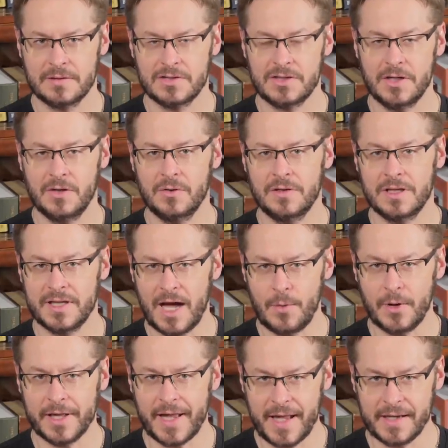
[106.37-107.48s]
So the
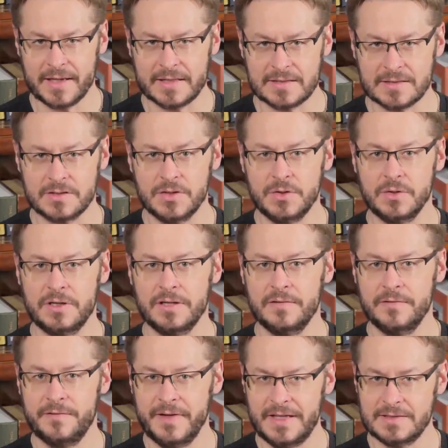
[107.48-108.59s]
Dawagandists who
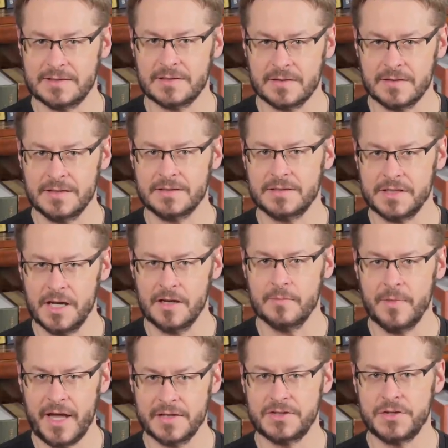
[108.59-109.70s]
convinced this young
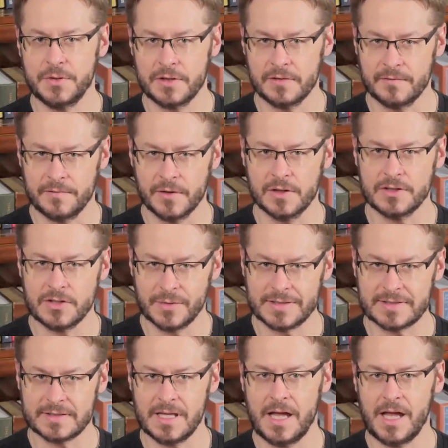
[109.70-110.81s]
man to convert to
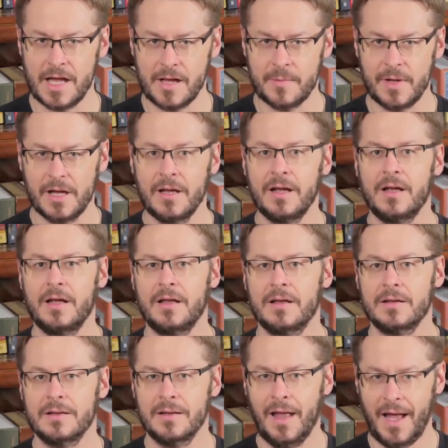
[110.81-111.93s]
Islam
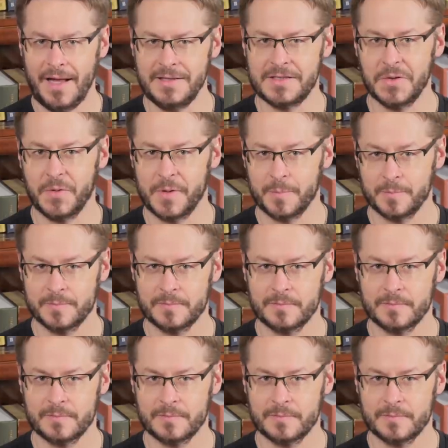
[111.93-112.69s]
lied to him.